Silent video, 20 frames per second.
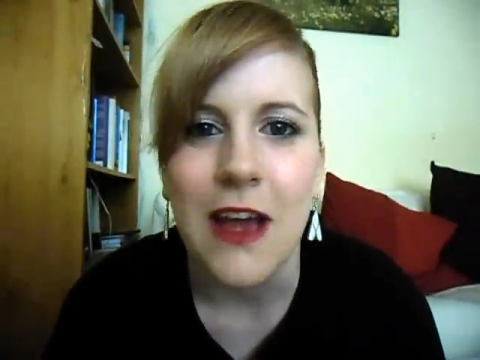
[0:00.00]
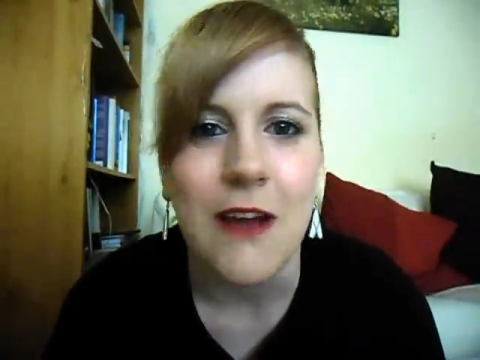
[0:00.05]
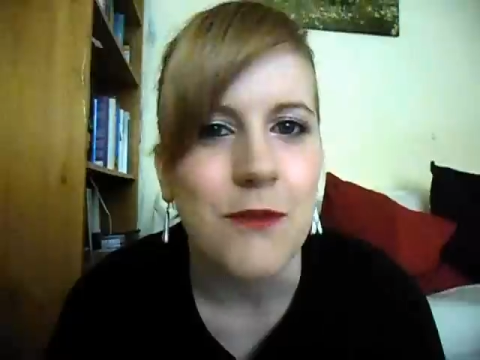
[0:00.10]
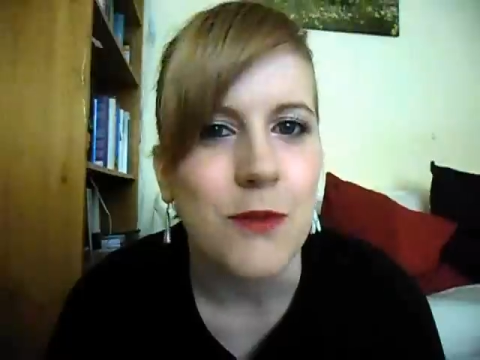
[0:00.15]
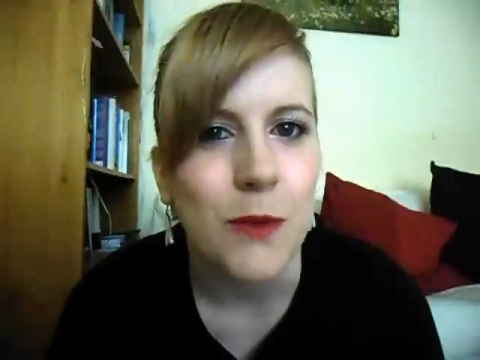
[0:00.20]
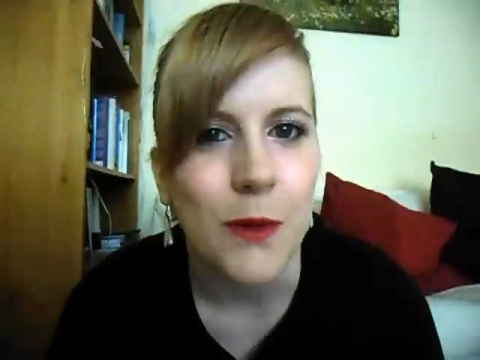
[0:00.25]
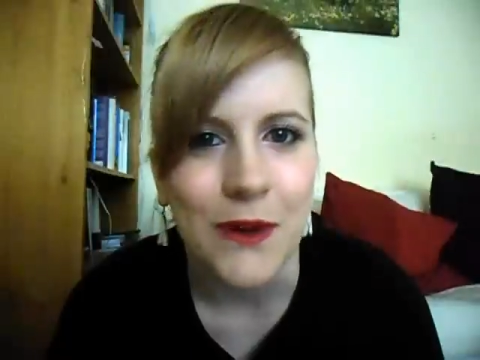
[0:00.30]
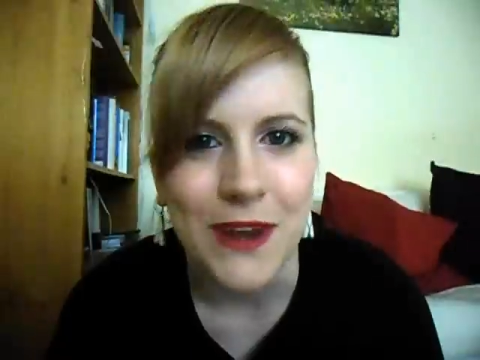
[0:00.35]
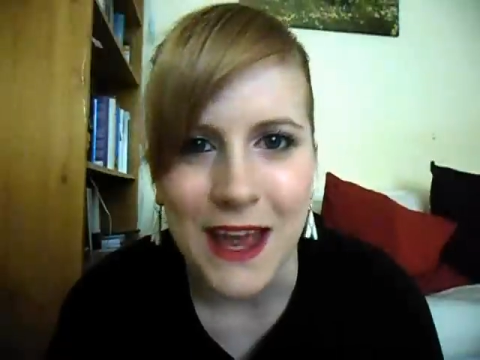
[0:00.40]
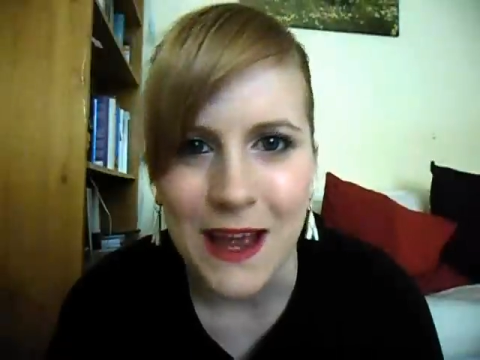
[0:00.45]

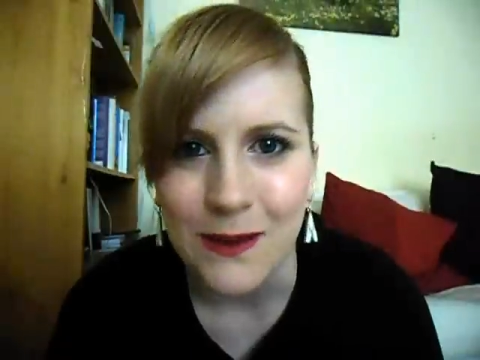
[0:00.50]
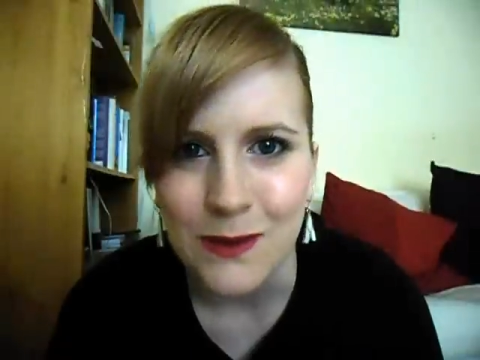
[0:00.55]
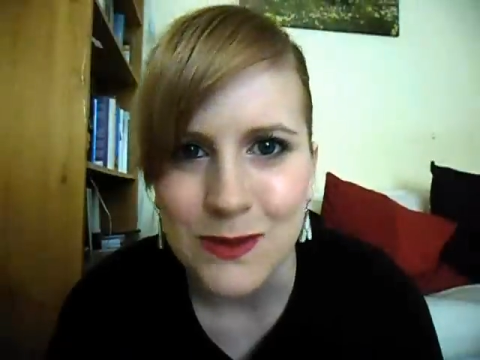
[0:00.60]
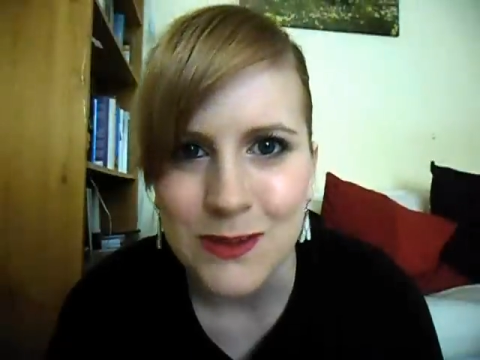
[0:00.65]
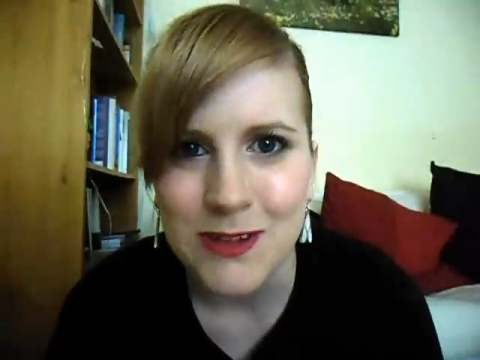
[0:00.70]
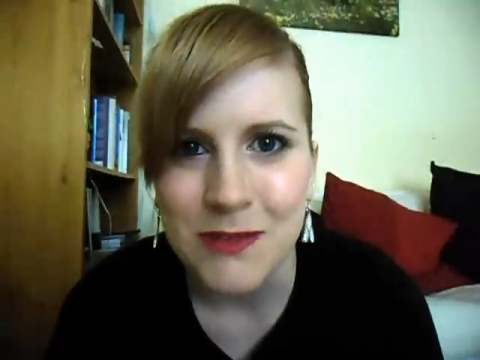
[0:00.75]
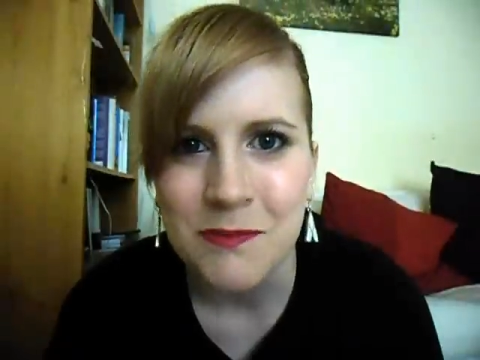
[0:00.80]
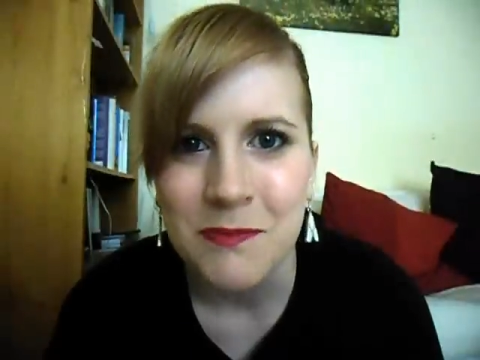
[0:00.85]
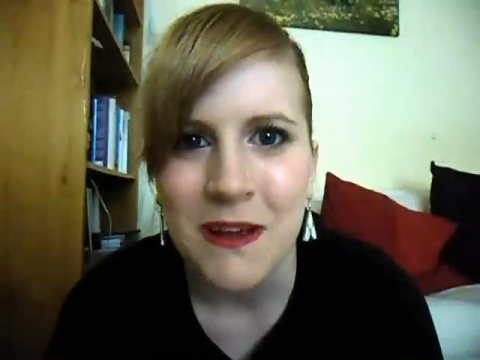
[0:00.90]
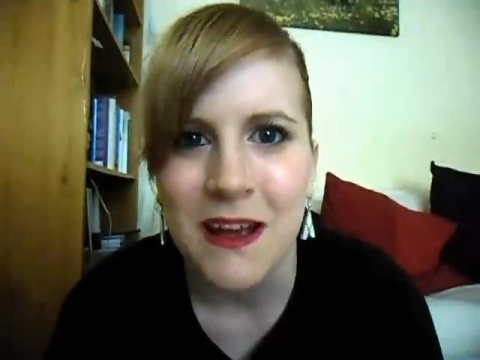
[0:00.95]
everyone
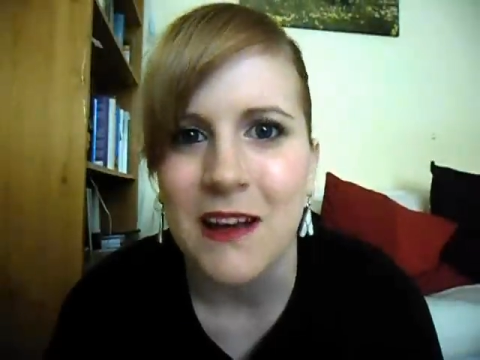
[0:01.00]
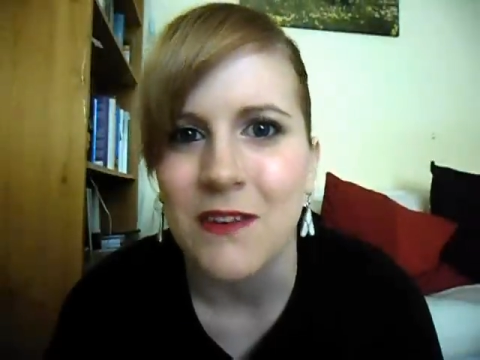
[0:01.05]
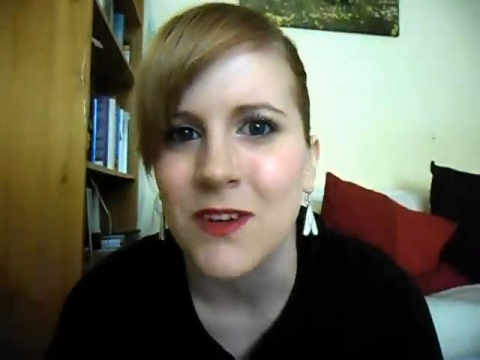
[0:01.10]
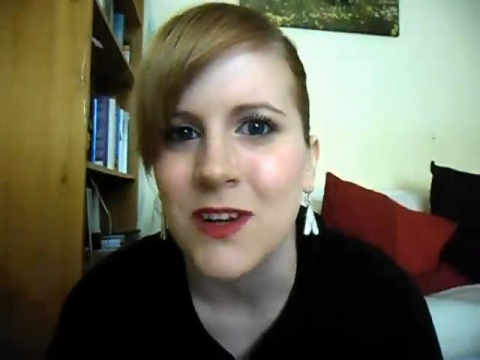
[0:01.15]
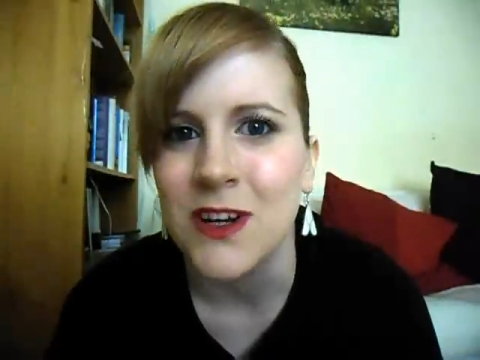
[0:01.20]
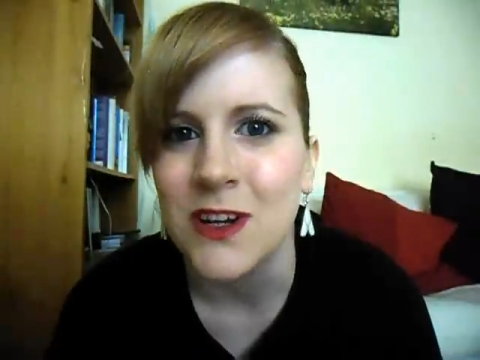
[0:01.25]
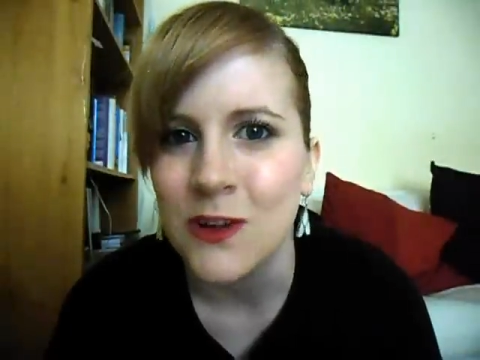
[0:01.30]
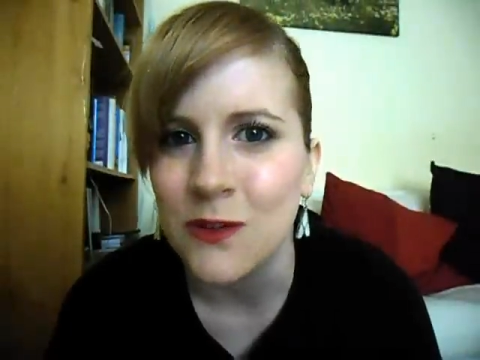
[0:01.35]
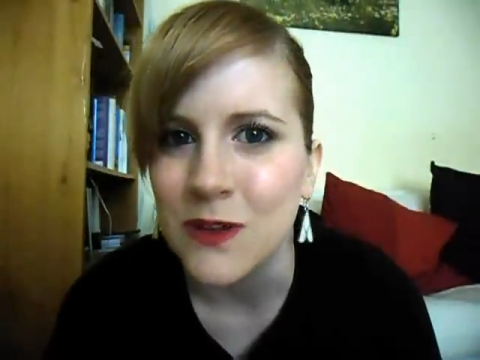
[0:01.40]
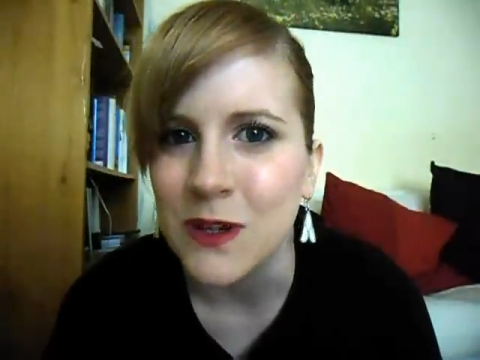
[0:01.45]
else, have a
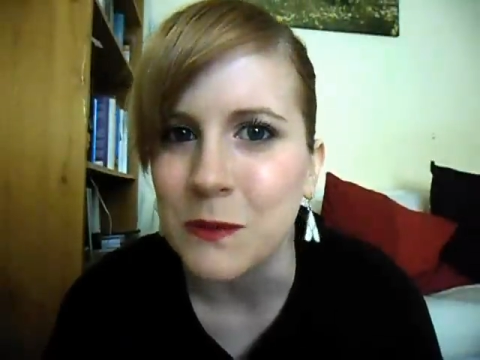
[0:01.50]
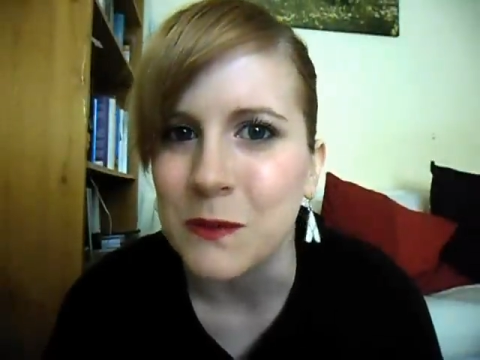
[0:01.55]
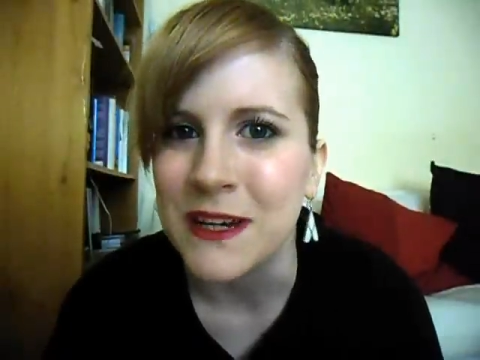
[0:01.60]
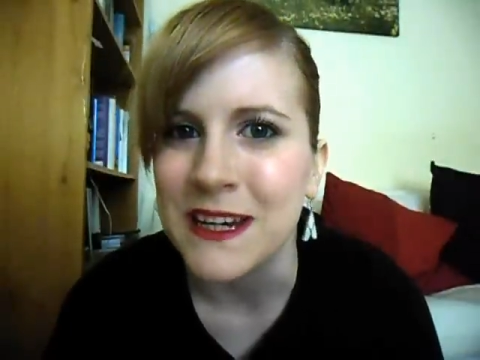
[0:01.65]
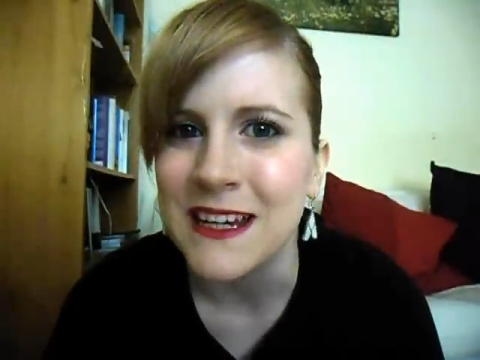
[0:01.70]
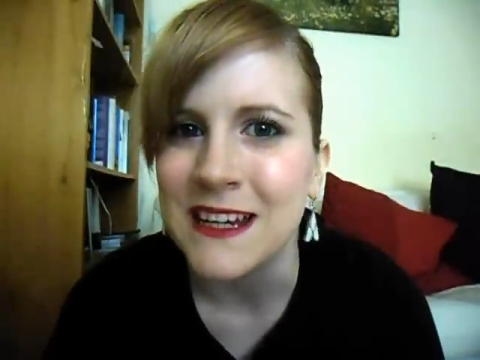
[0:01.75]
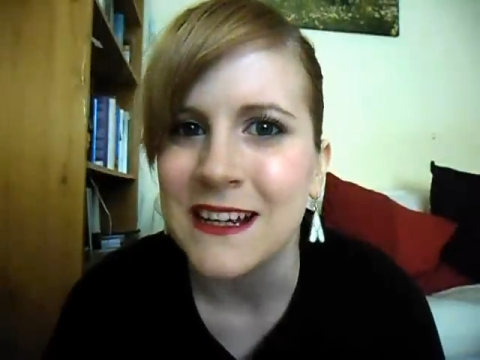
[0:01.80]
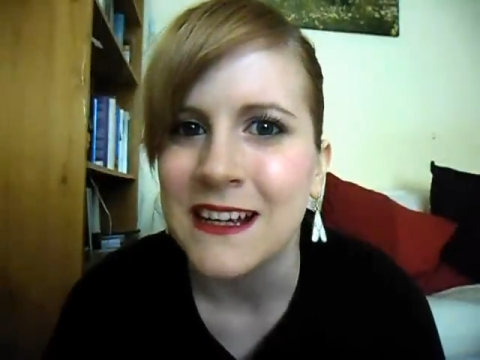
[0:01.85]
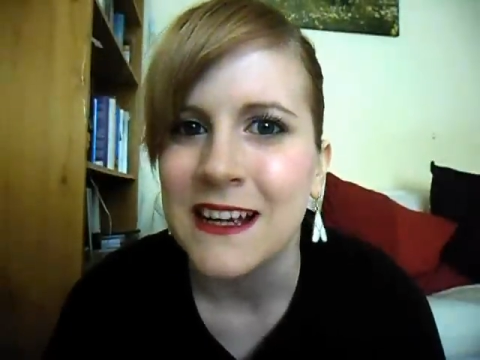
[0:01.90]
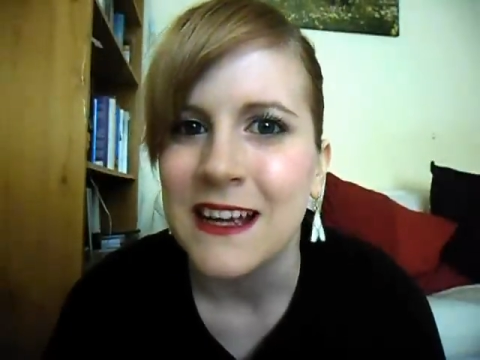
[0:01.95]
lovely
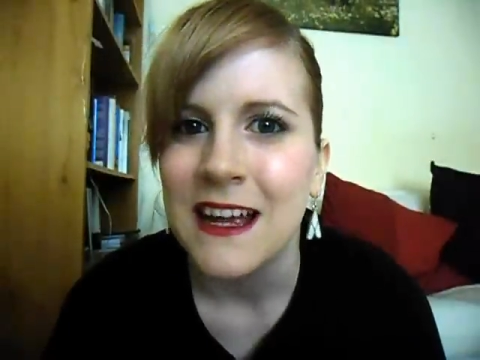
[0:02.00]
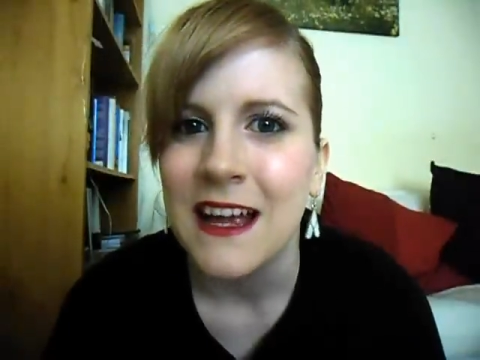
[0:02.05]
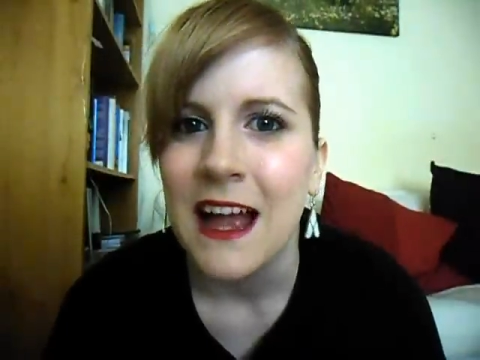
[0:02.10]
week,